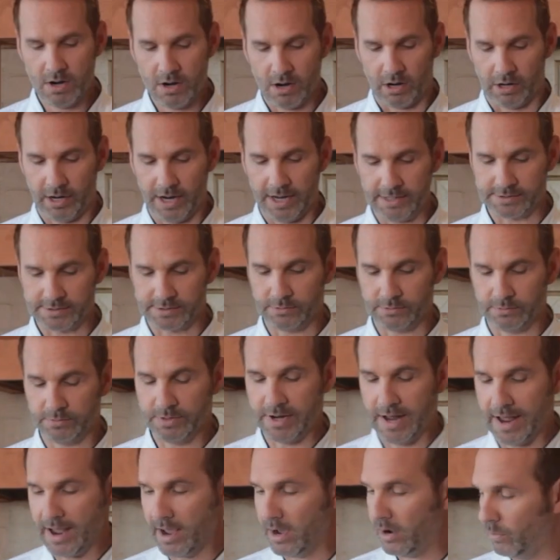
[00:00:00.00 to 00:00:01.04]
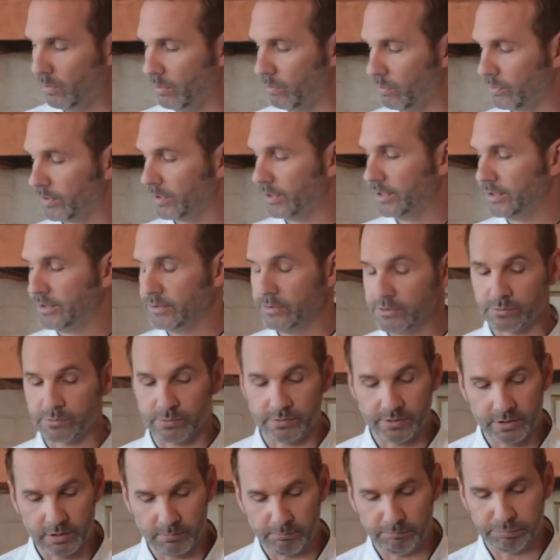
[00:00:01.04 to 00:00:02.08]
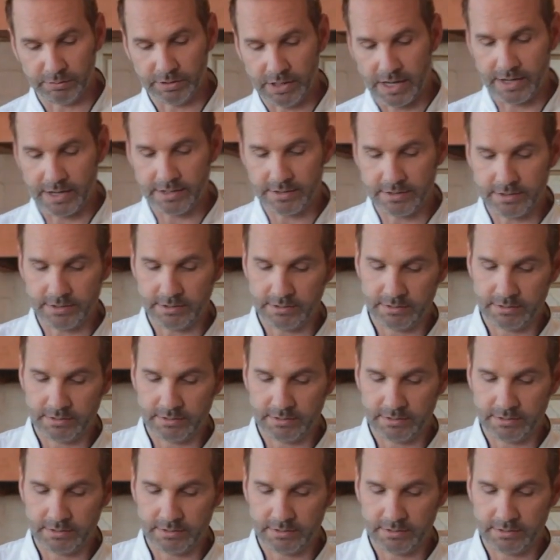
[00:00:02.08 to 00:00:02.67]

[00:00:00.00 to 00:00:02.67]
All right, so now what we're gonna do is we're gonna blend